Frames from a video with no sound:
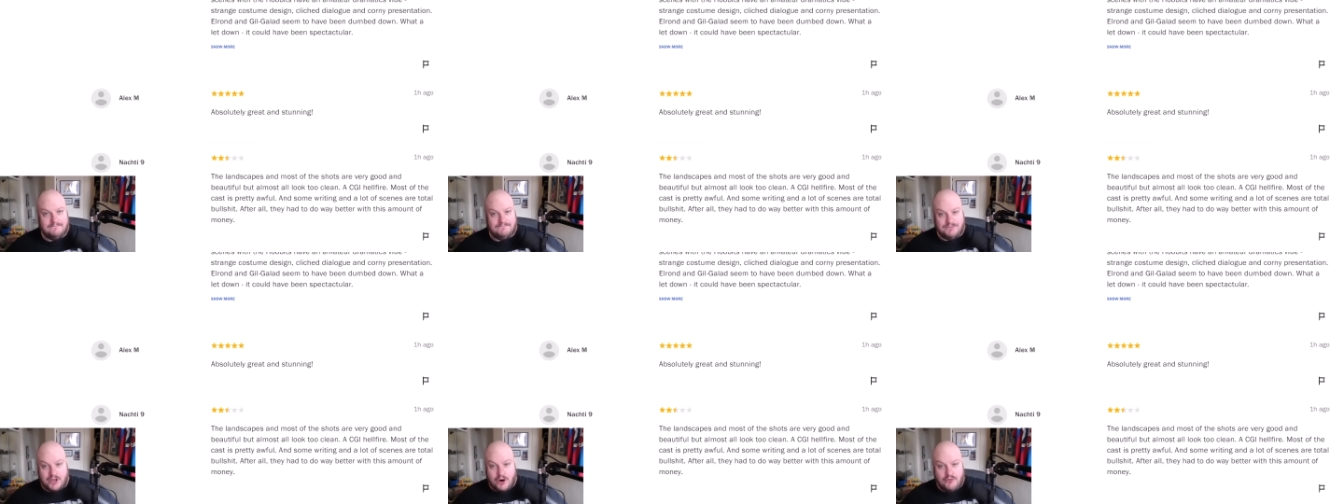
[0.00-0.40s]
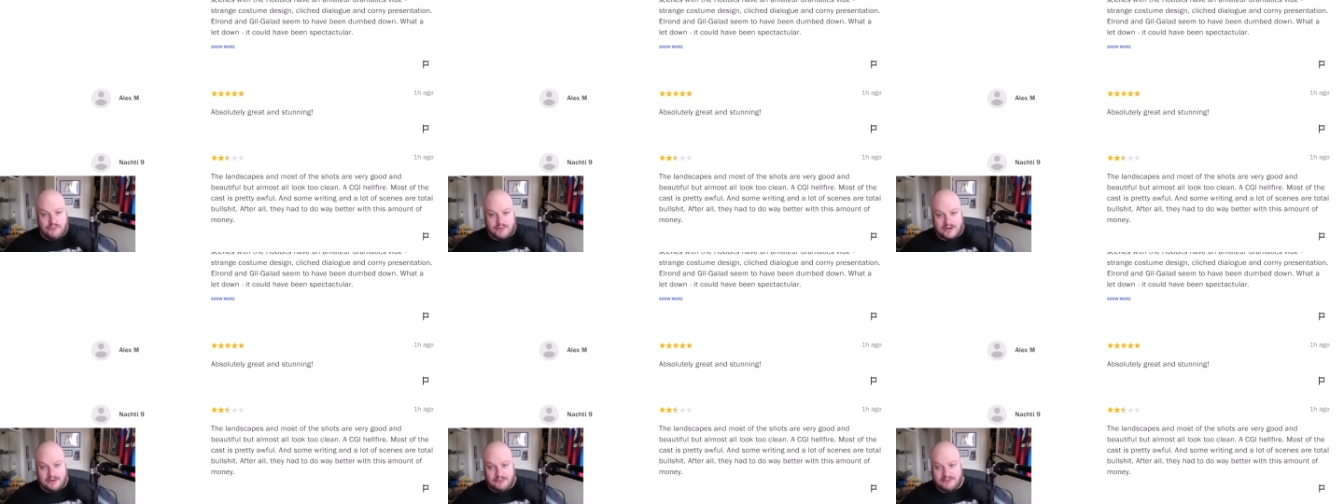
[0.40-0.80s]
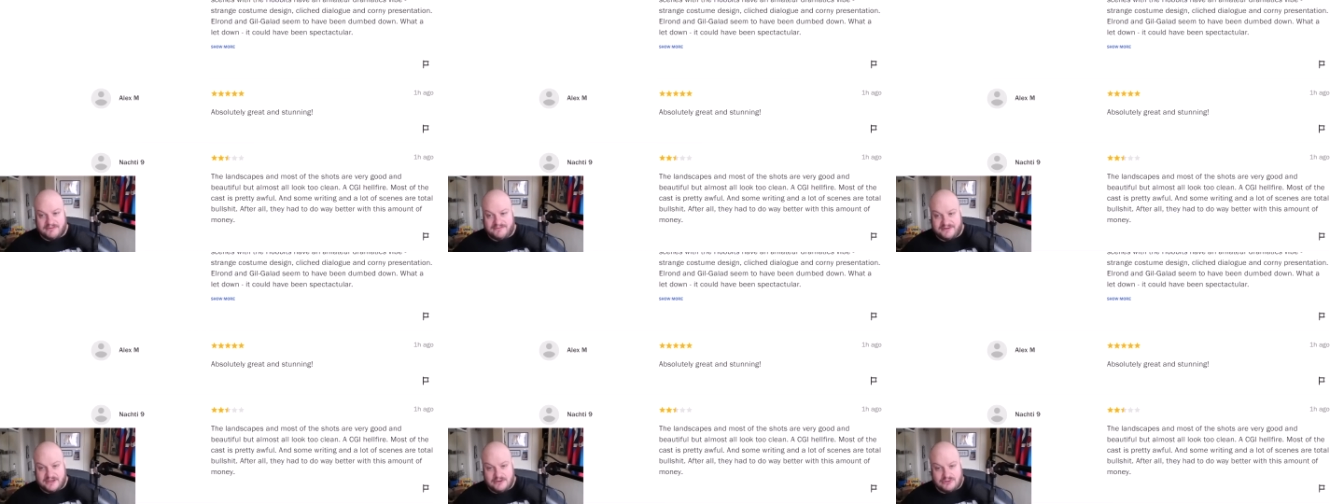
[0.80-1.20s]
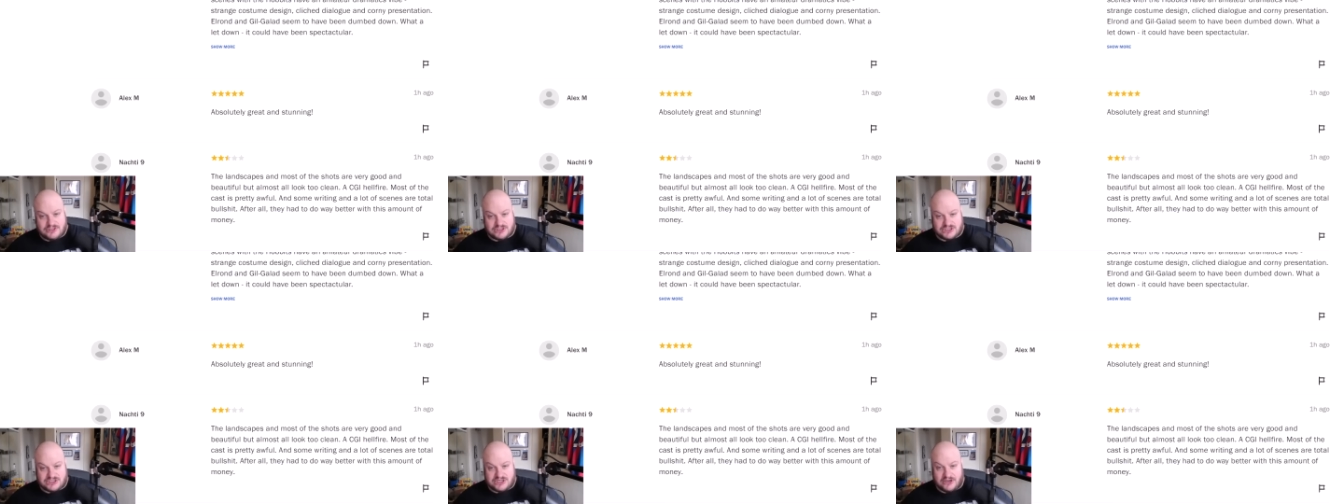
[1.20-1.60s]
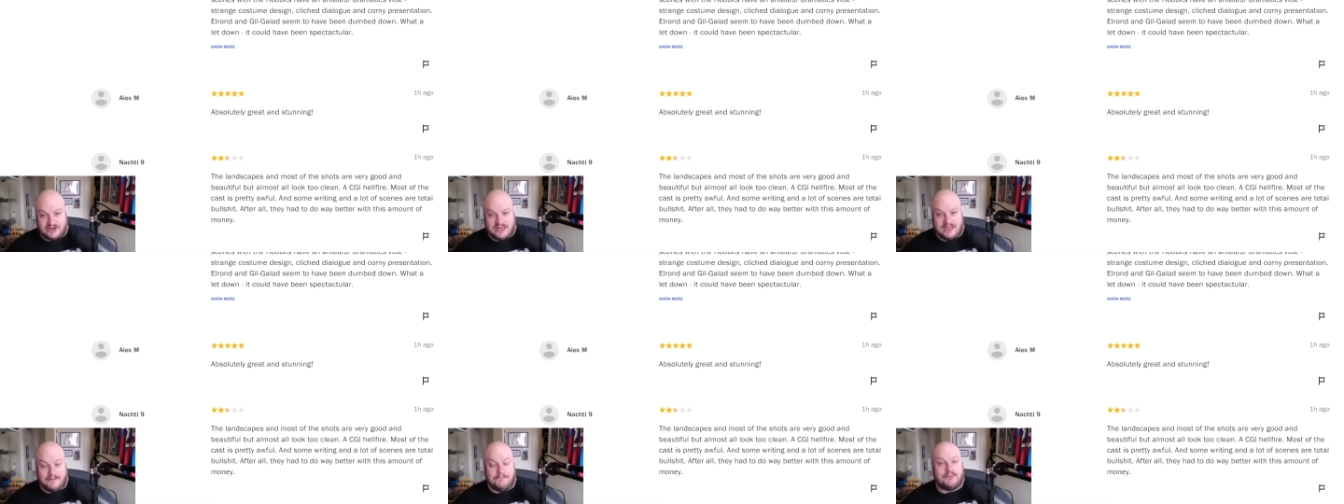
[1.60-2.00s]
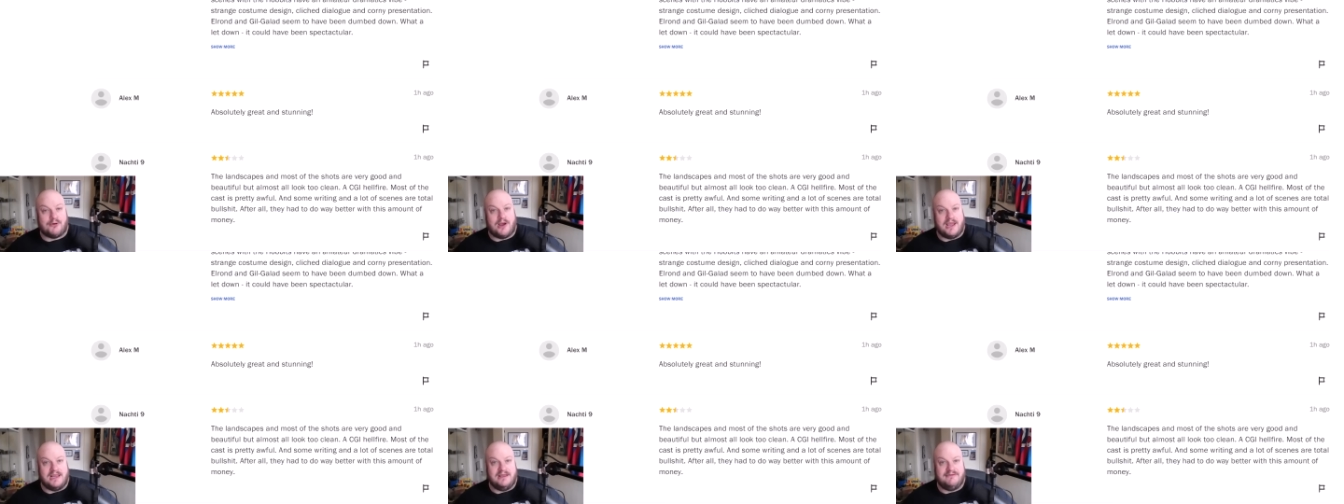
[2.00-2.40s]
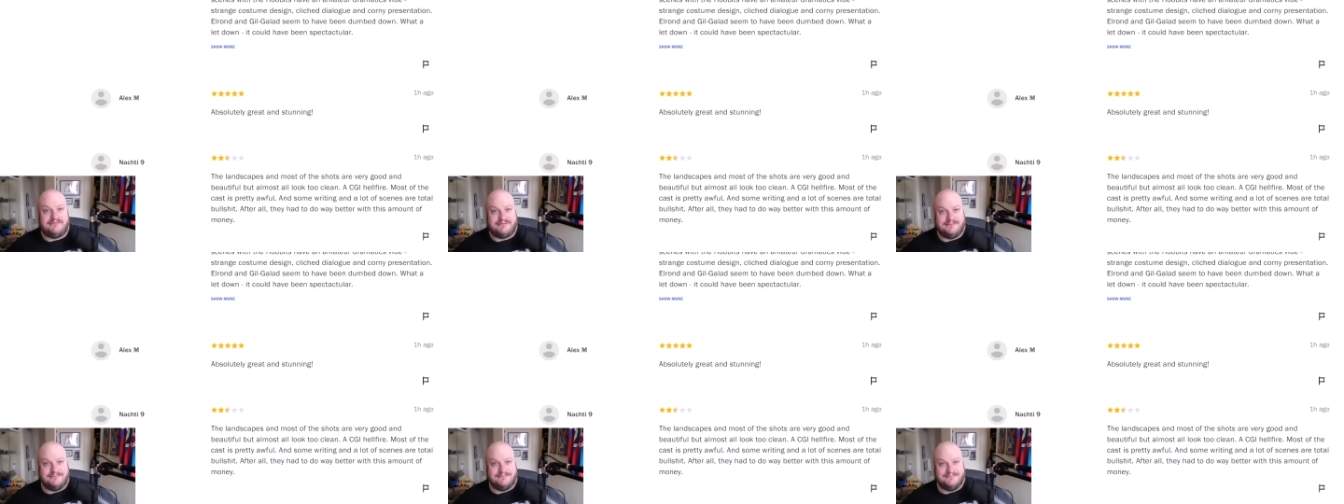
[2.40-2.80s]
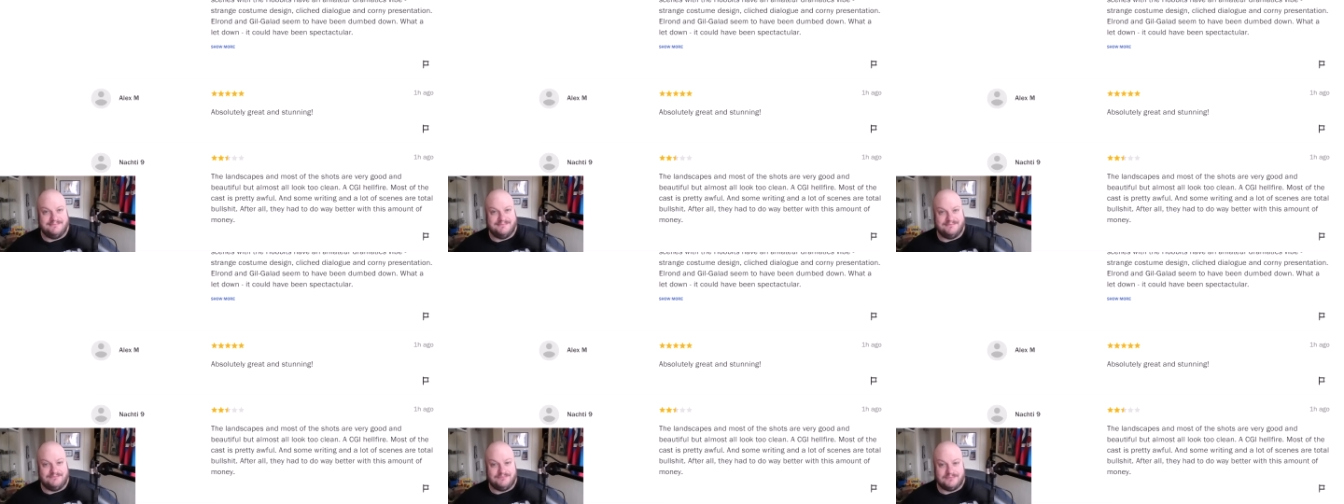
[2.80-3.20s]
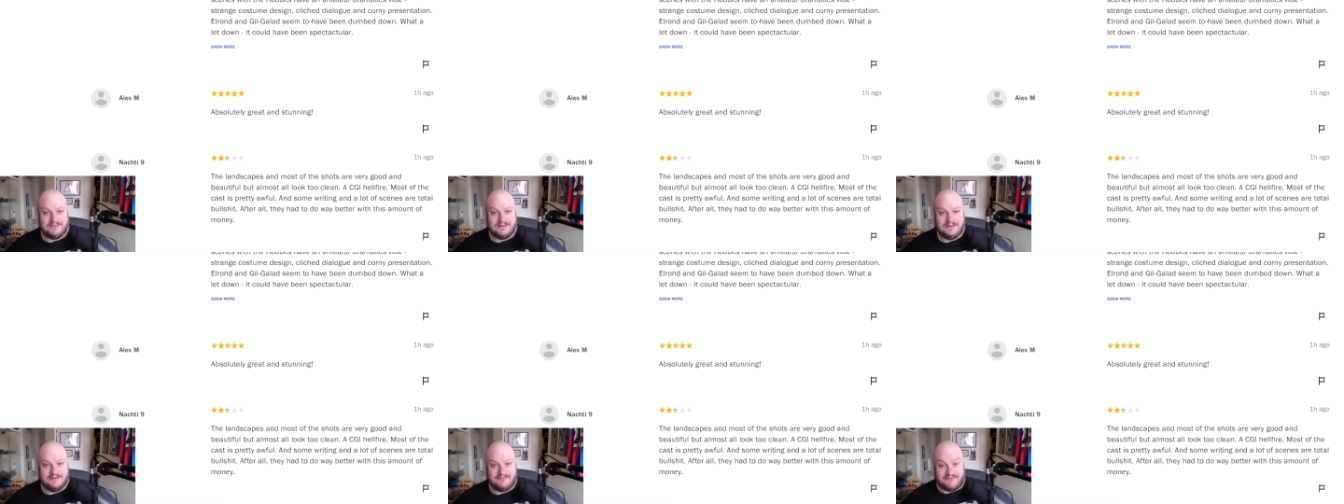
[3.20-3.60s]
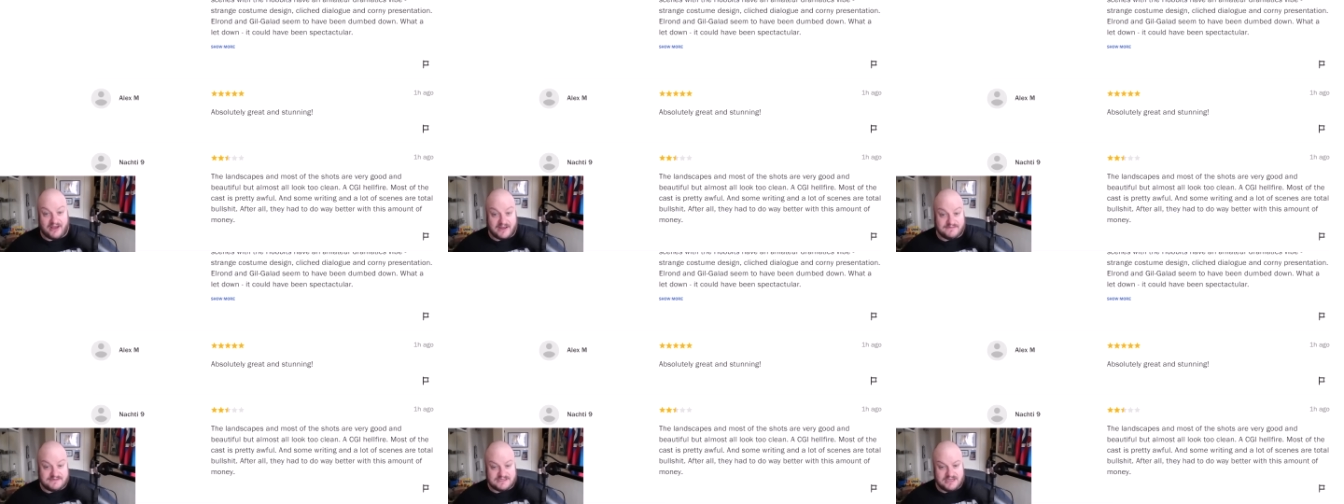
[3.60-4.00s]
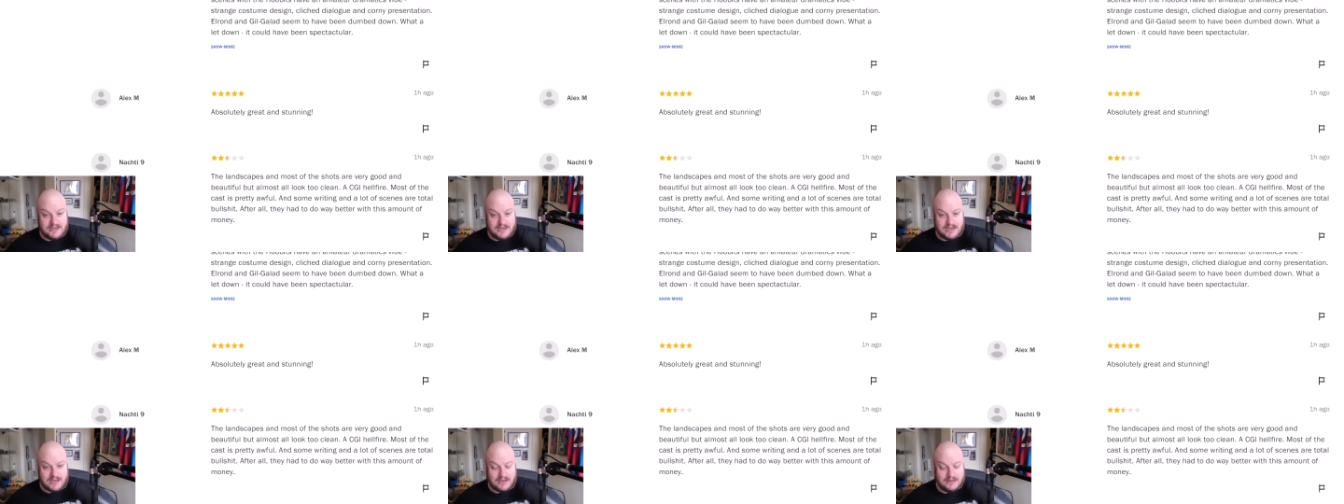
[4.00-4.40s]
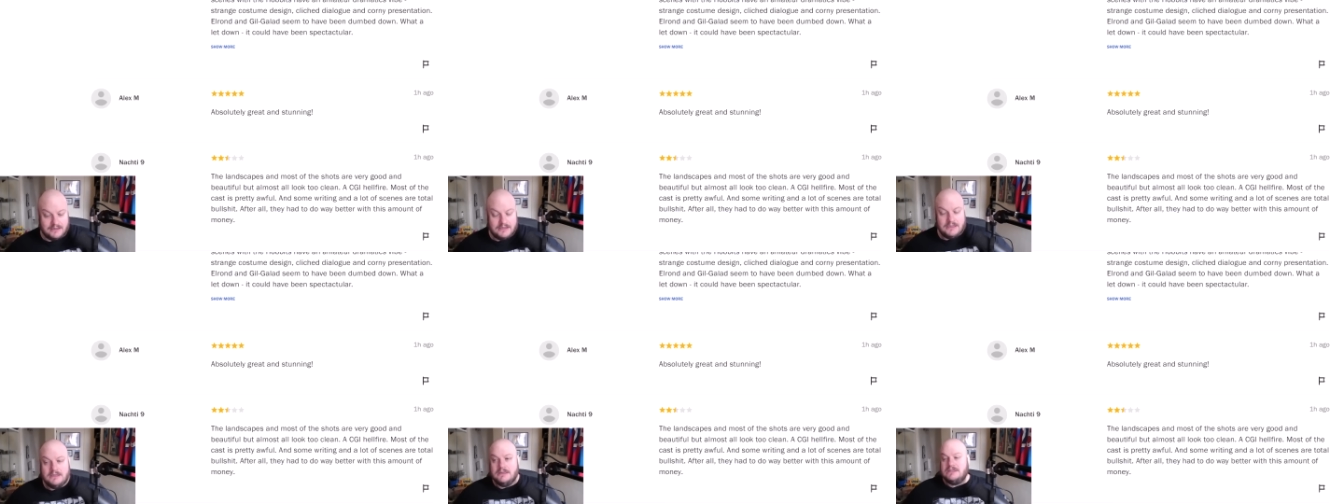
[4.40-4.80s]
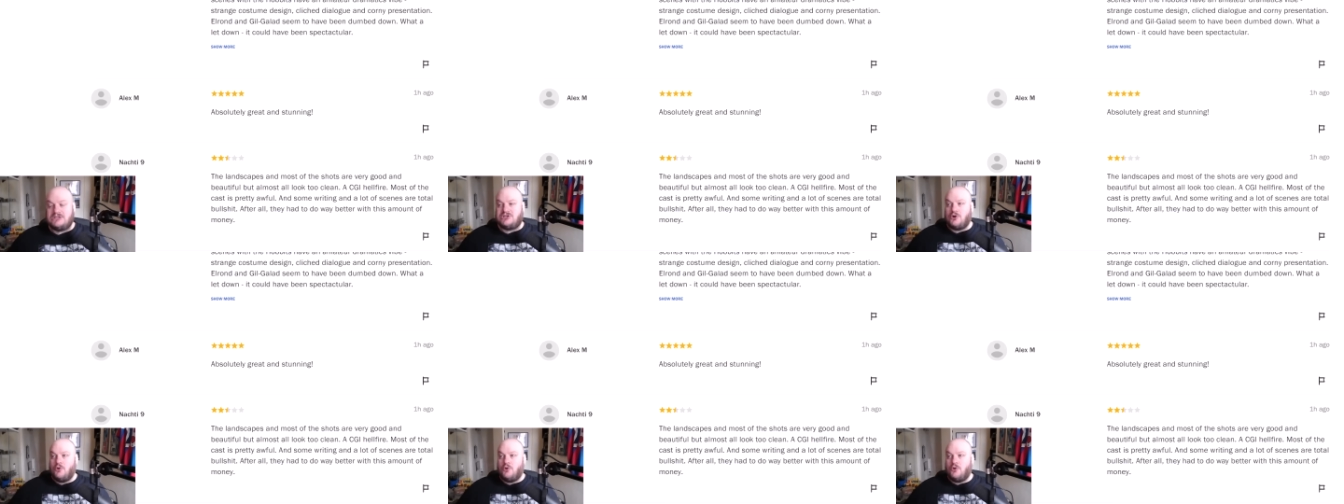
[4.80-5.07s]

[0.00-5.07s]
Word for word: No real review, just stunning and brave. Five star. So